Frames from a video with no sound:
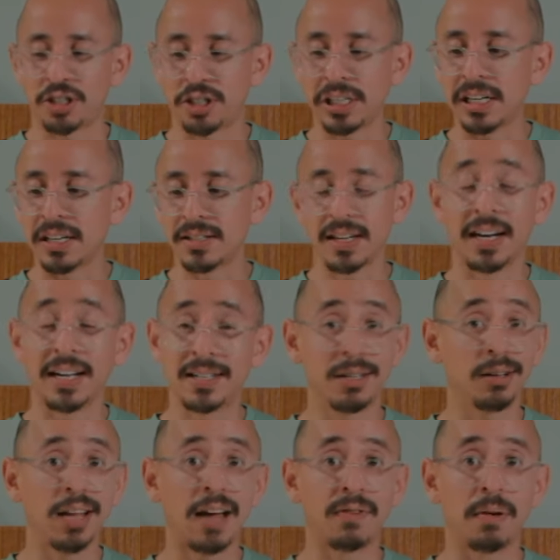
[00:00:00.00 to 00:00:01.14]
cheese, and I
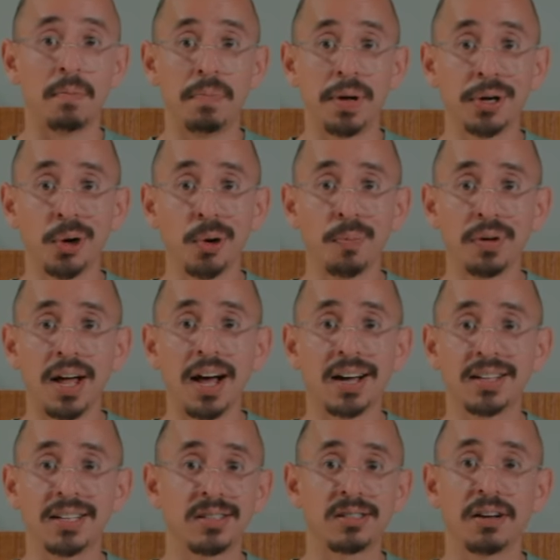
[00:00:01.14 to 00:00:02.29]
still have a big old block
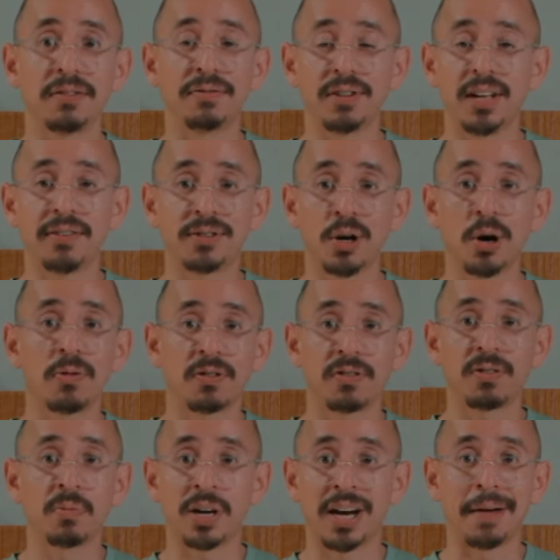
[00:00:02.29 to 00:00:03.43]
of this stuff left over
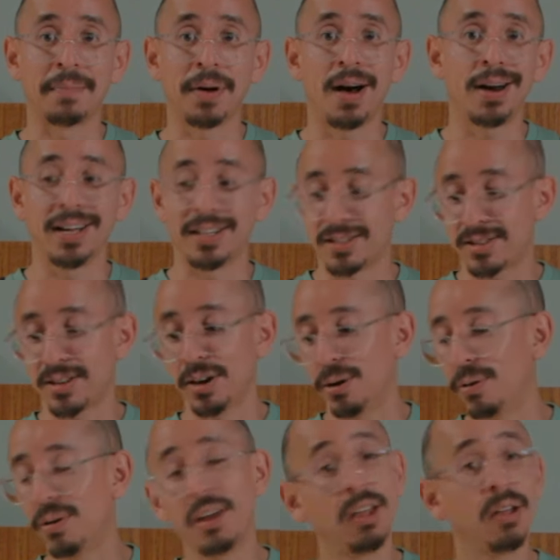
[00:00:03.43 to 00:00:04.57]
from when I bought it,
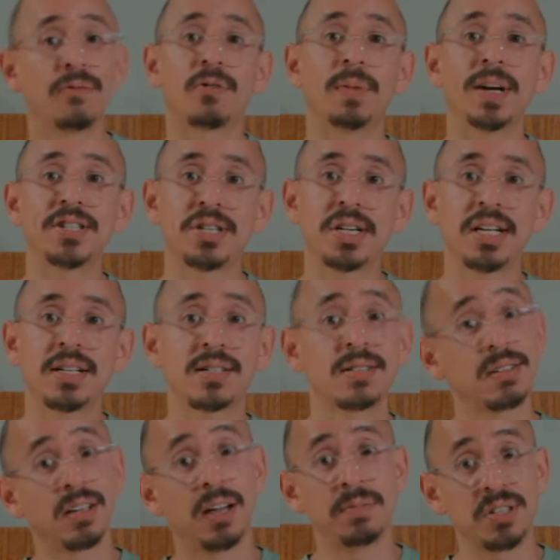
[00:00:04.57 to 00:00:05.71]
so for my
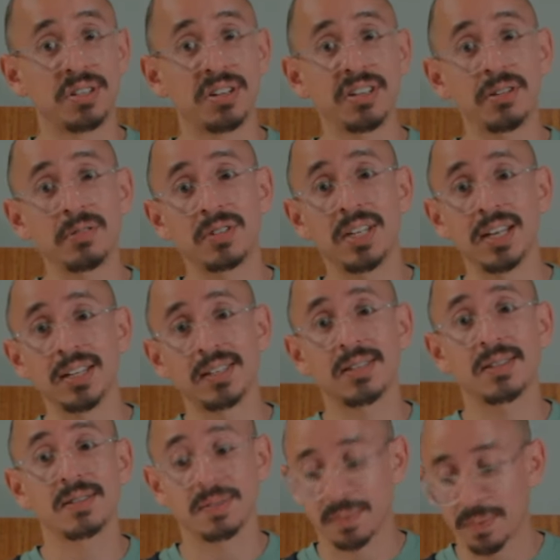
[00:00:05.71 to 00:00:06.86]
cheese, I'm just gonna use
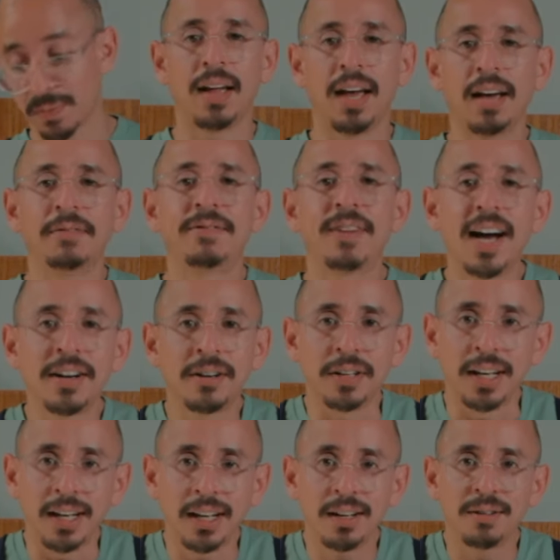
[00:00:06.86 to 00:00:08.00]
this. And
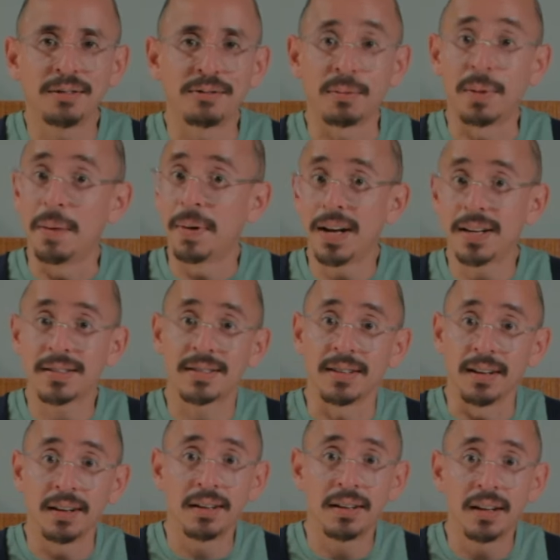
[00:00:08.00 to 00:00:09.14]
finally, for my
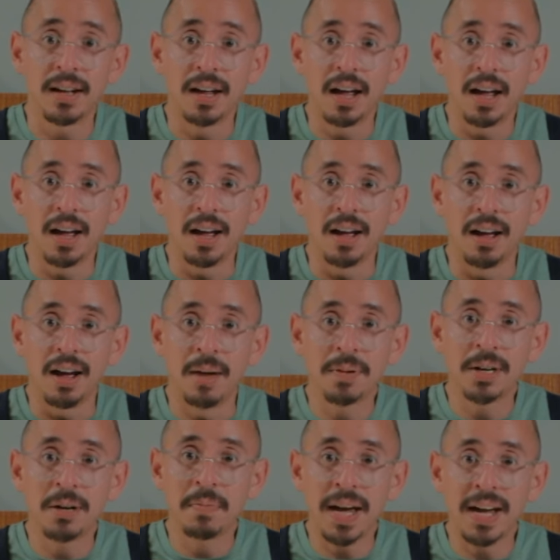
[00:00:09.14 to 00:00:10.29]
pasta, I'm
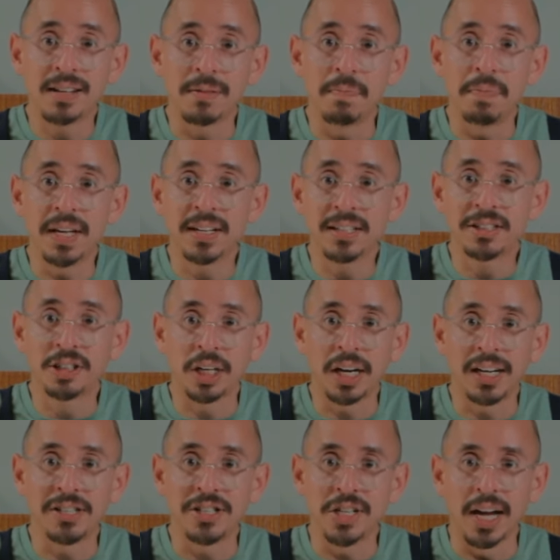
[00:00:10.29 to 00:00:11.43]
gonna make the biggest
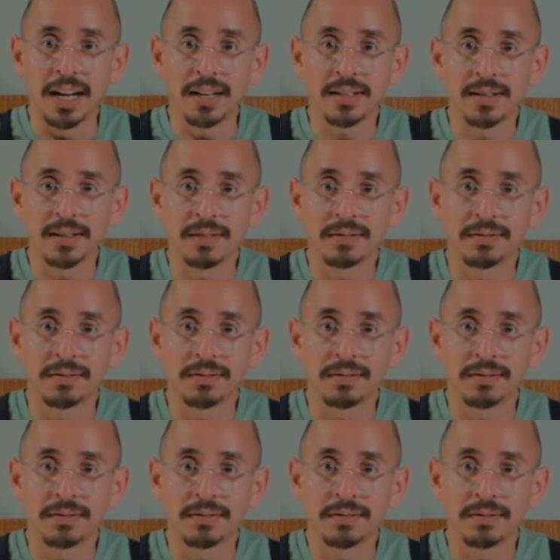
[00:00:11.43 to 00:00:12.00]
change yet.